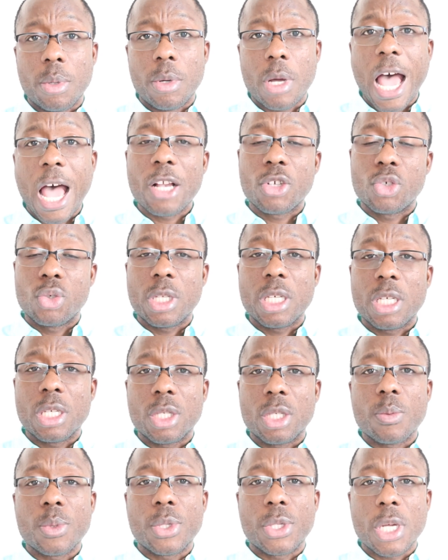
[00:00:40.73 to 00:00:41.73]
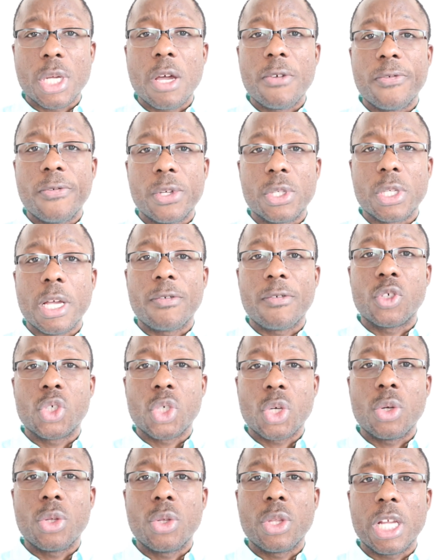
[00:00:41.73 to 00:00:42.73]
Actually, some surveys have
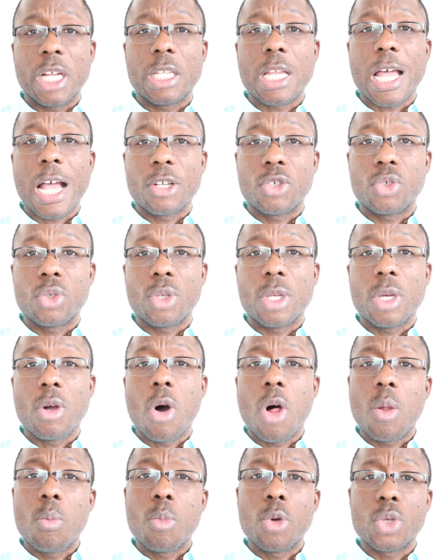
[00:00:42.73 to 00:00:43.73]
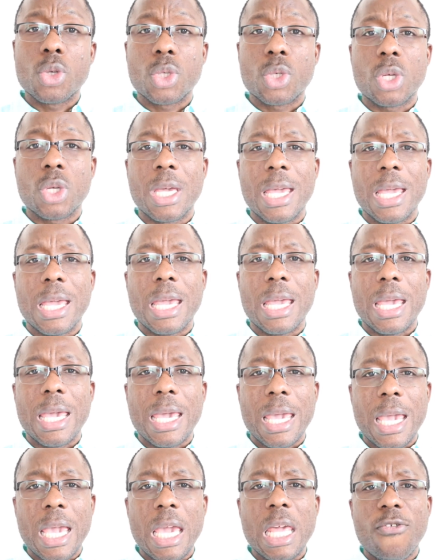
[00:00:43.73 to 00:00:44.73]
shown that actually almost
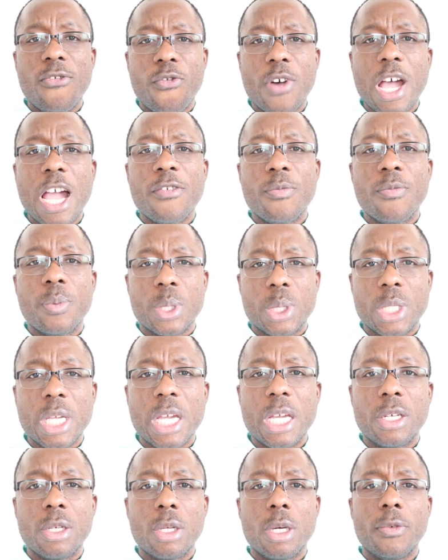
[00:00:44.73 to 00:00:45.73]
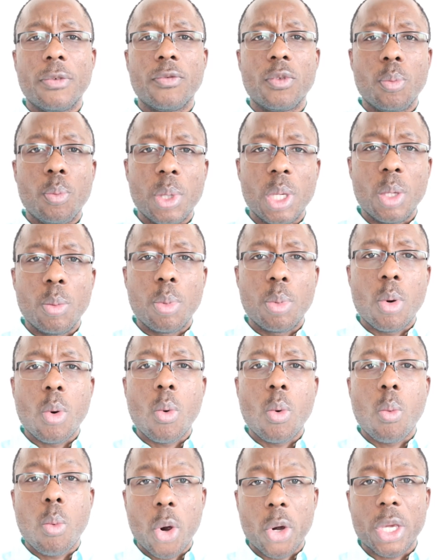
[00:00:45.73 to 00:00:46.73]
85% of the people
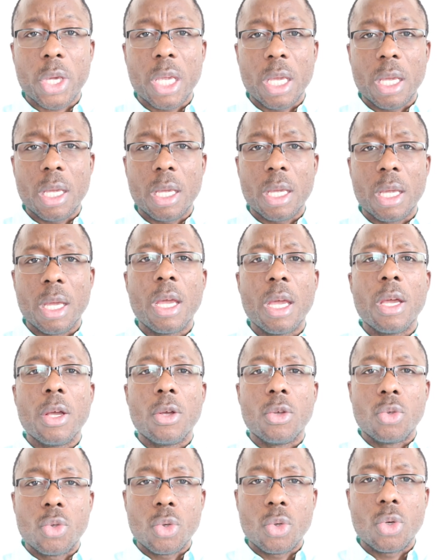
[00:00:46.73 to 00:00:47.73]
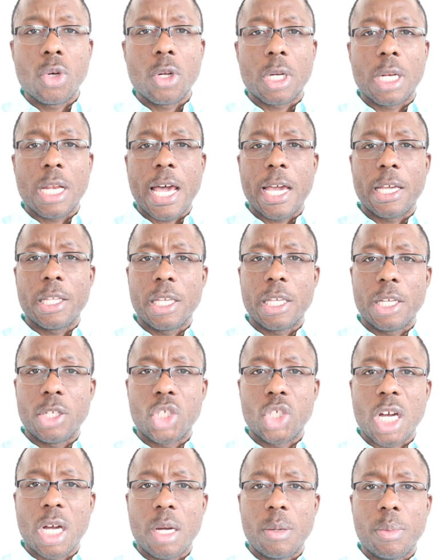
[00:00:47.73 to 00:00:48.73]
working do not like their
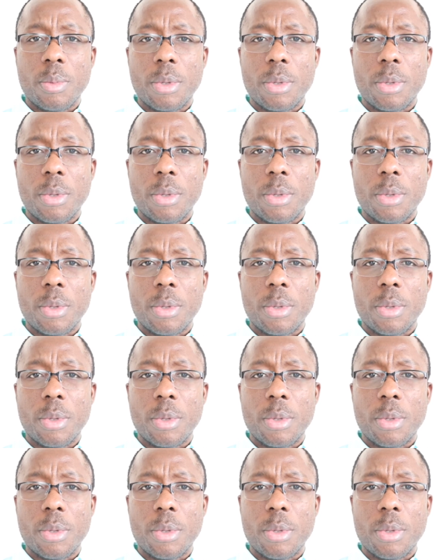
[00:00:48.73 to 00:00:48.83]
job.